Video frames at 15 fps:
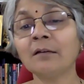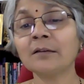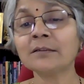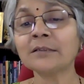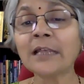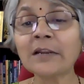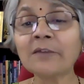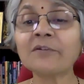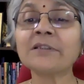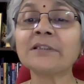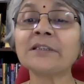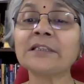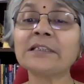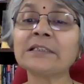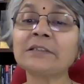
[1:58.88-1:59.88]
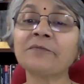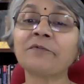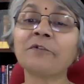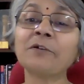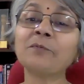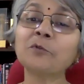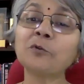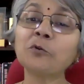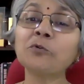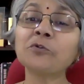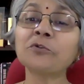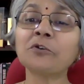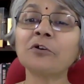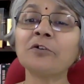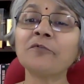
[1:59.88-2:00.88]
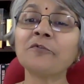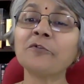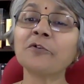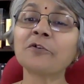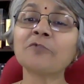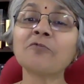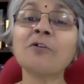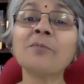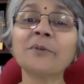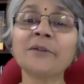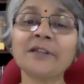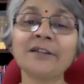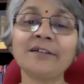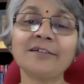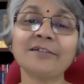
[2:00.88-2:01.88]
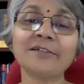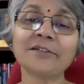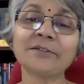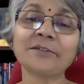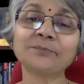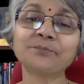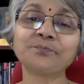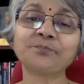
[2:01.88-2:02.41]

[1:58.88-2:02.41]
services from those of your competitors.